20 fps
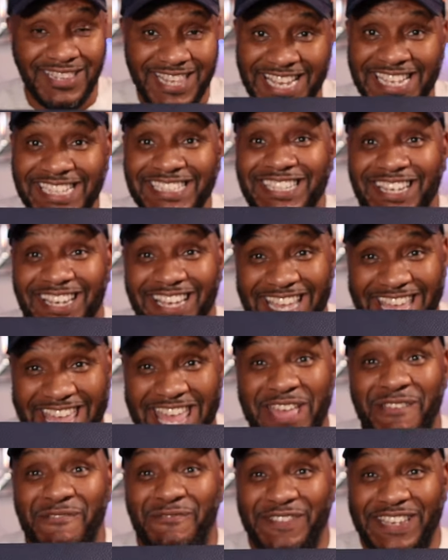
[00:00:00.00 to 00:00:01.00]
these are
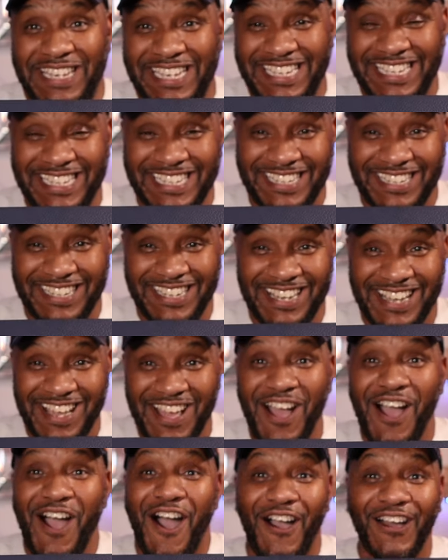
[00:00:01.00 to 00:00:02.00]
heavy.
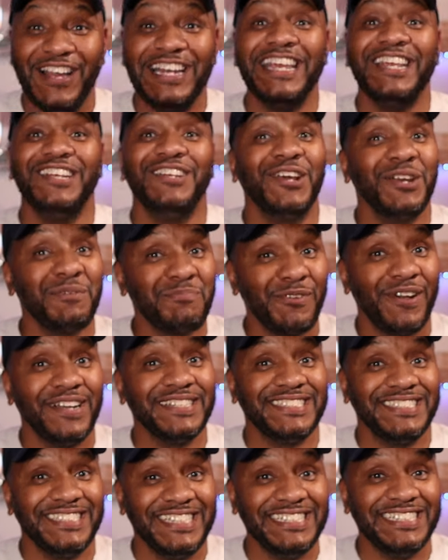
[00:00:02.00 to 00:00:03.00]
I'm going to let you know the
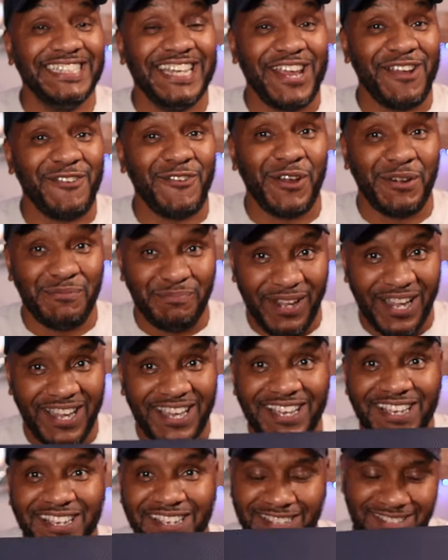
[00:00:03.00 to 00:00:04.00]
price of these later on, but
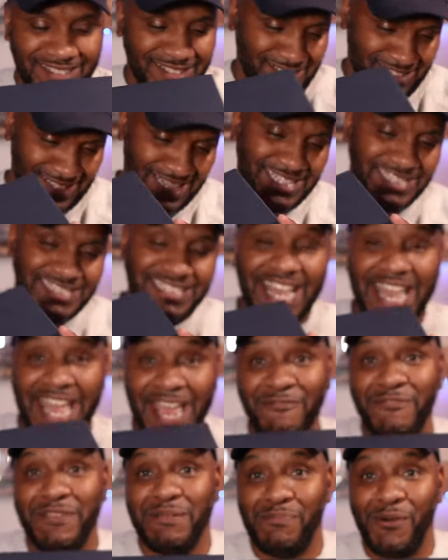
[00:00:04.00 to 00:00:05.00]
this is a
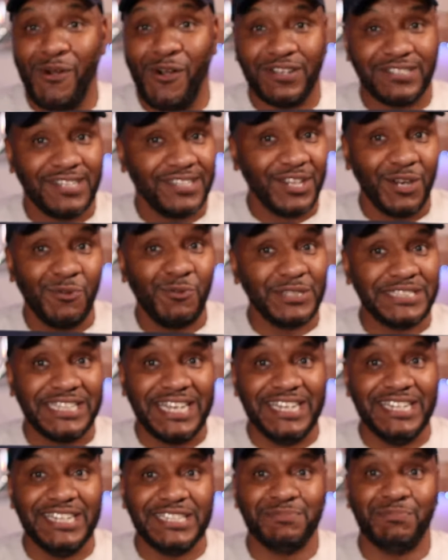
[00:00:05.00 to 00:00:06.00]
heavy box. I don't know what's
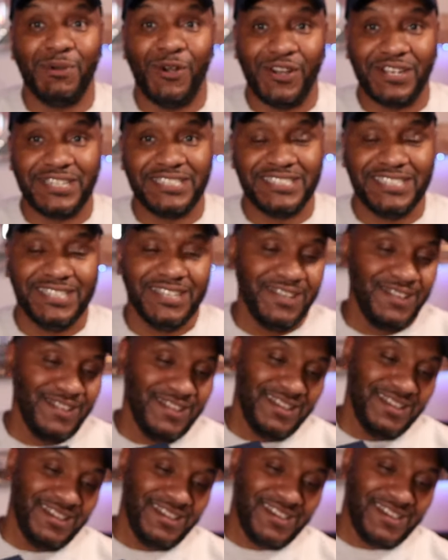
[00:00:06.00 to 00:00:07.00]
in this box.
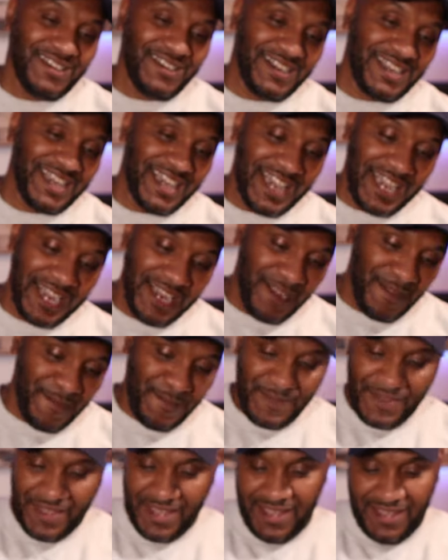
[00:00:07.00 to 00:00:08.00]
Okay.
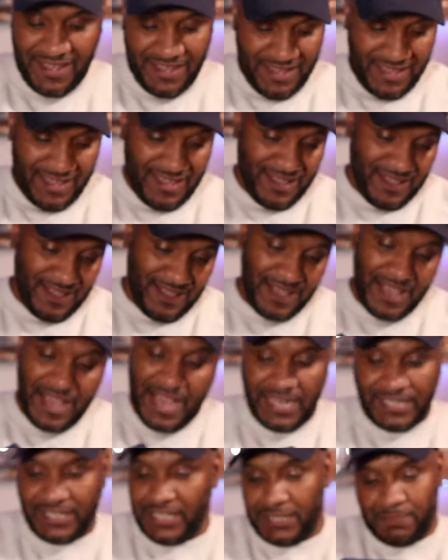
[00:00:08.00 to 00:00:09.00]

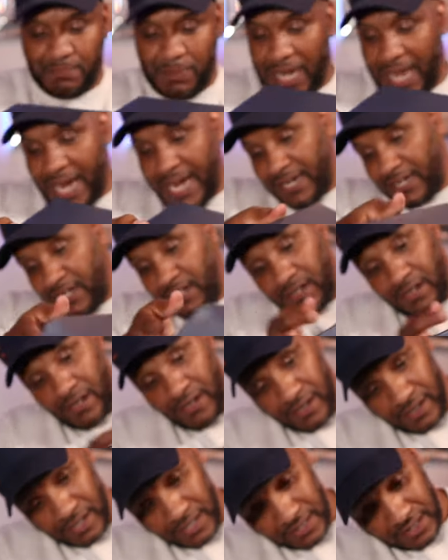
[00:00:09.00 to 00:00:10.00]
It's just plain
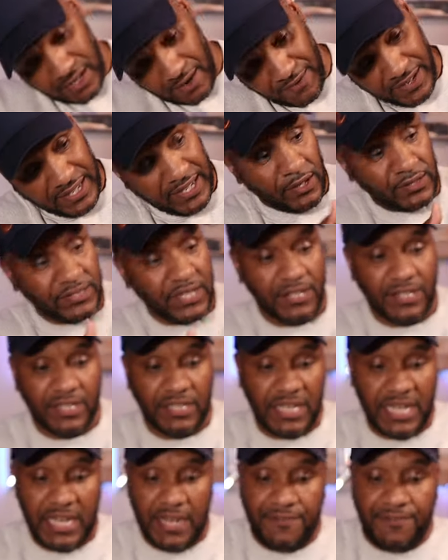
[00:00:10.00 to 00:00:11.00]
there's nothing else
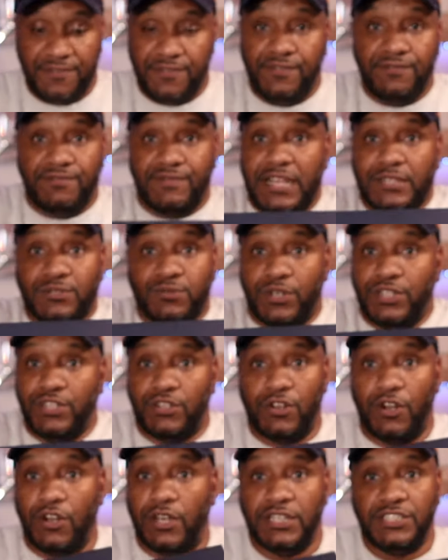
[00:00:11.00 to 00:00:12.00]
underneath. That's what you
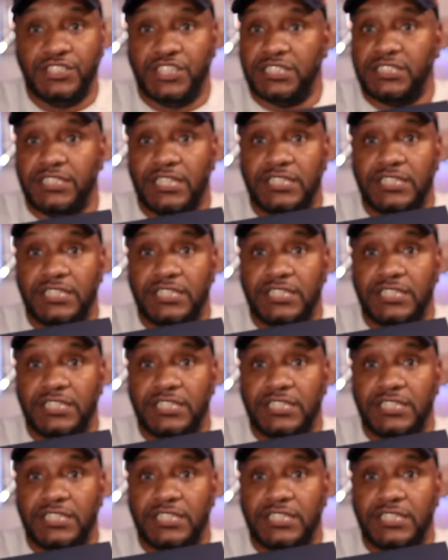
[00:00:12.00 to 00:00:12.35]
got. It just